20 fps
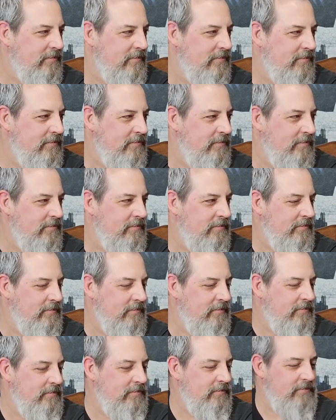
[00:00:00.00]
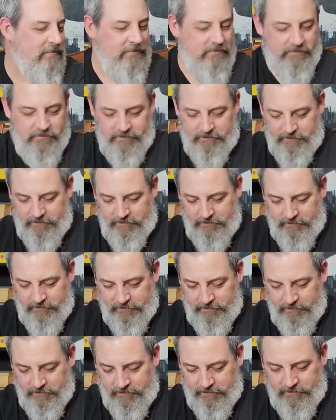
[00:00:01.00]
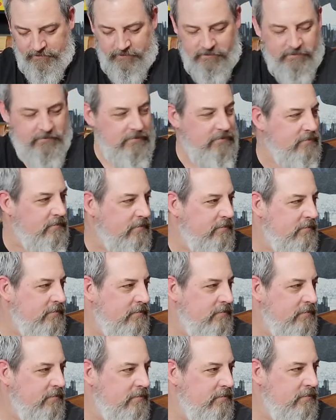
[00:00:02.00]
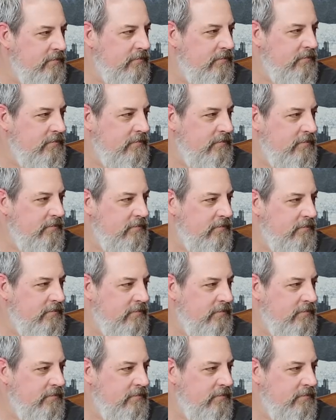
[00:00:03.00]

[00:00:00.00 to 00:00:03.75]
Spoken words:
[no speech]